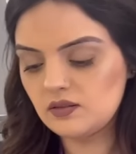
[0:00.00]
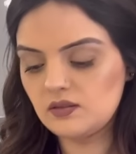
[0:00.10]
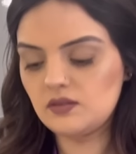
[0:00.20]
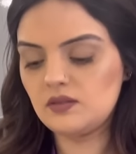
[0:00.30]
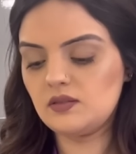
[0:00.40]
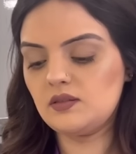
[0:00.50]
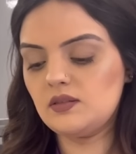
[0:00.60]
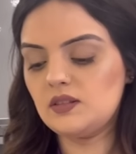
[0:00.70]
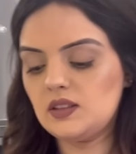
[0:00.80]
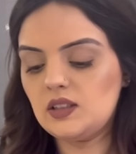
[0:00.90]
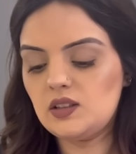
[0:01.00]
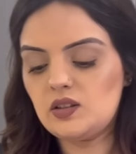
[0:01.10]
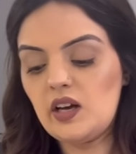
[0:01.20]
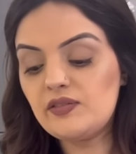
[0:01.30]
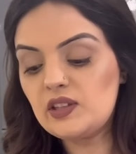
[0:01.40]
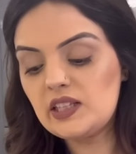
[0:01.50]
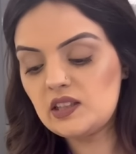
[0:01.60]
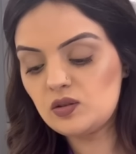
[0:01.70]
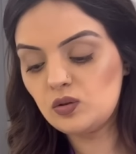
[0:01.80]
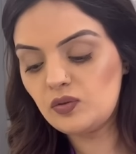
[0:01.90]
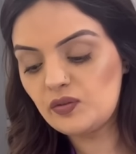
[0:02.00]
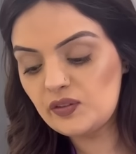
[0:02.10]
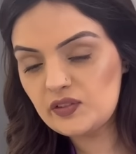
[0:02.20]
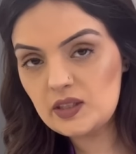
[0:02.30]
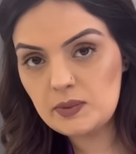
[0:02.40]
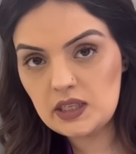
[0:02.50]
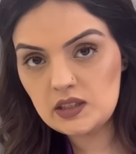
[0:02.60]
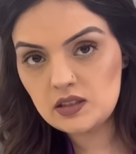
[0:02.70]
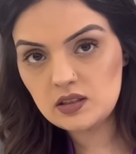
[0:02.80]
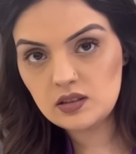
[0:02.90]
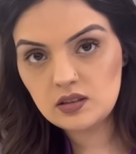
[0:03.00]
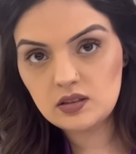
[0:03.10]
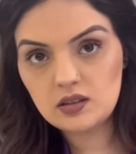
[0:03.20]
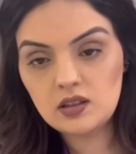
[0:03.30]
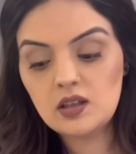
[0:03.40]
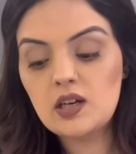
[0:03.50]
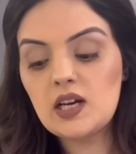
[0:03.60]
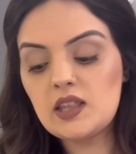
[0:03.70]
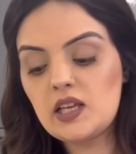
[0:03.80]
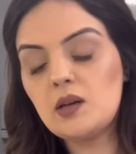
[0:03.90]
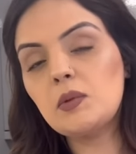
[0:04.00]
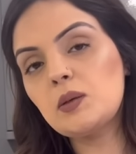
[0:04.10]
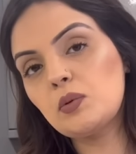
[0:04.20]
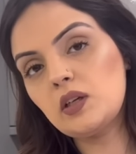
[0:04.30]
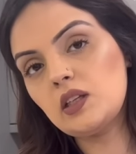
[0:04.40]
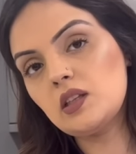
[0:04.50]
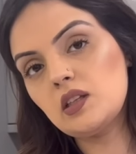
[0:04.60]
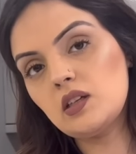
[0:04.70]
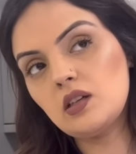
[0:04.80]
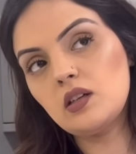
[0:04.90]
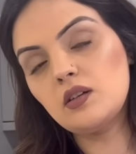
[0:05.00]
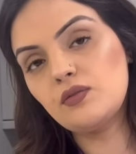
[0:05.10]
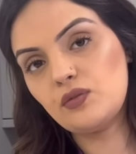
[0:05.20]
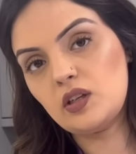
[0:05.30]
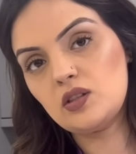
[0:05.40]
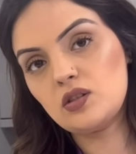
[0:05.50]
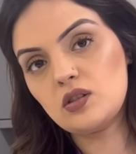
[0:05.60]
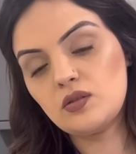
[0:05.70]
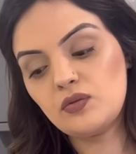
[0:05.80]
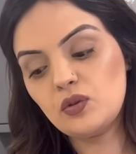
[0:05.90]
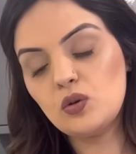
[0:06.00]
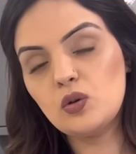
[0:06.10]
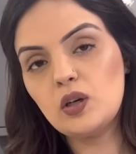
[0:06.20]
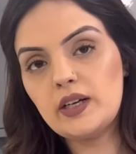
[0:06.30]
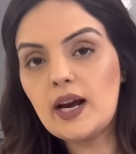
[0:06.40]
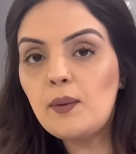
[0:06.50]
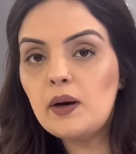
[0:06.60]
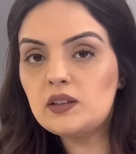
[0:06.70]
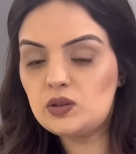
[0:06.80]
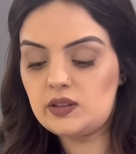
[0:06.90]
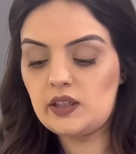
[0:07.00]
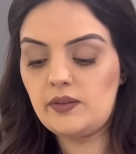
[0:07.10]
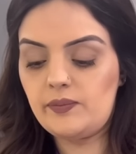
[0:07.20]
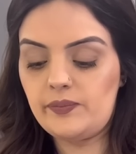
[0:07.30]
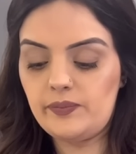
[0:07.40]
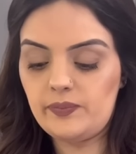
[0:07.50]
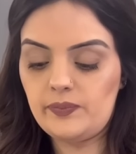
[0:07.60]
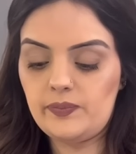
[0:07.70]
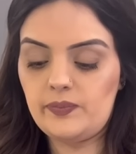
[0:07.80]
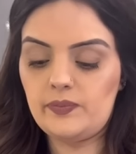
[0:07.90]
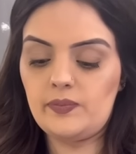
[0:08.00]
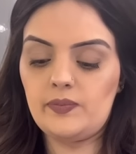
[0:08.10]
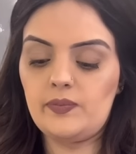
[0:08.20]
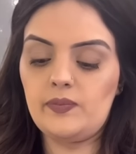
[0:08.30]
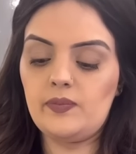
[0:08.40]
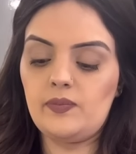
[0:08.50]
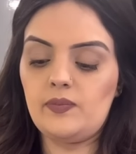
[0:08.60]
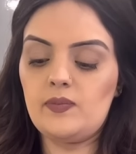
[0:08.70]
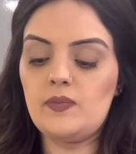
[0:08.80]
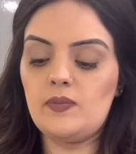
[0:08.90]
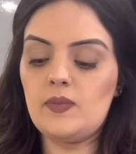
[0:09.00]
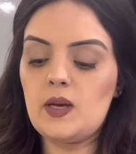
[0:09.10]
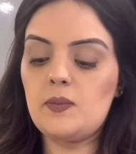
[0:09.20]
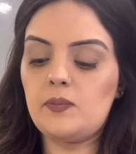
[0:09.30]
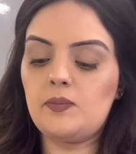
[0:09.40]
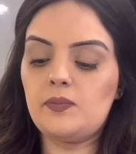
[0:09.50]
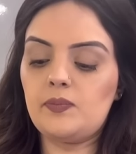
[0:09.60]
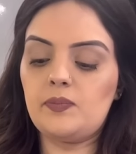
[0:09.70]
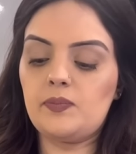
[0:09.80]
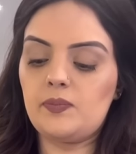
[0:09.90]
Now what? I have to let this cool for 15 minutes. Yep and then I'm gonna put it in the fridge, fridge. for an hour. for an hour to set and cool down. So yeah, happy days.